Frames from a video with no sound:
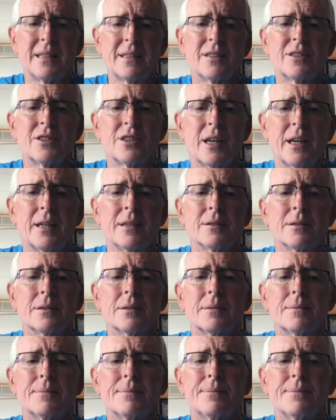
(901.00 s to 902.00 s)
to change,
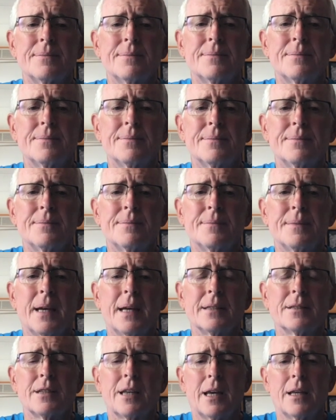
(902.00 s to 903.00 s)

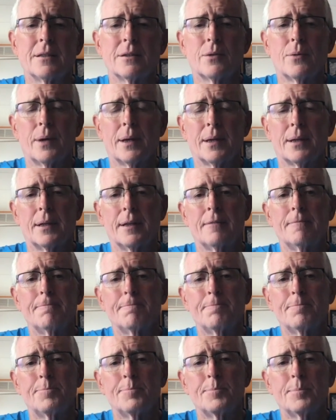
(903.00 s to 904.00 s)
and change quickly.
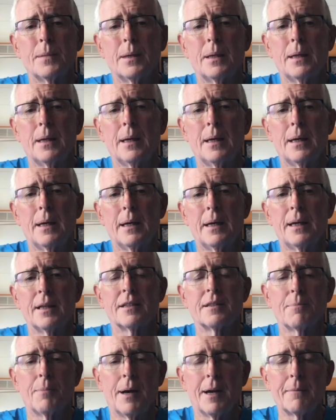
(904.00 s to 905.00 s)

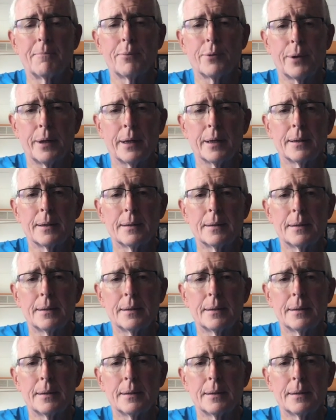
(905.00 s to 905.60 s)
It's my prayer.